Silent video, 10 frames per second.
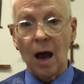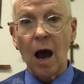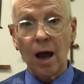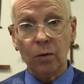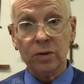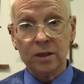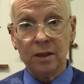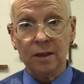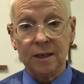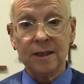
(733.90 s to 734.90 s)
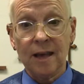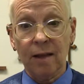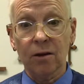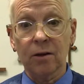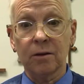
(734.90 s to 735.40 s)
"I was in the
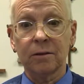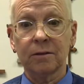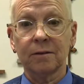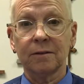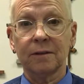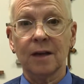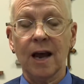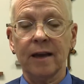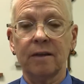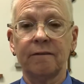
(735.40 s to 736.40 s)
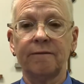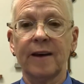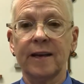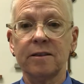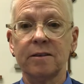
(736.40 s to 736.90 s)
cellar," I
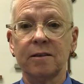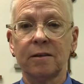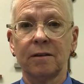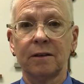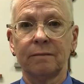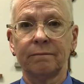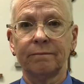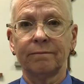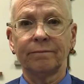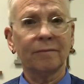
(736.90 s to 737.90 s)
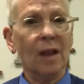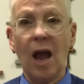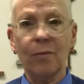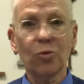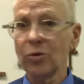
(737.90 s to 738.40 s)
confessed.
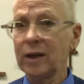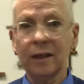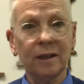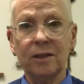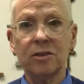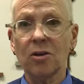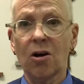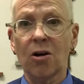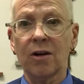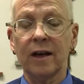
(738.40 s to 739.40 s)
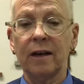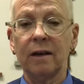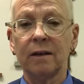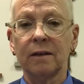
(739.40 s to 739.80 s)
"I'm really sorry."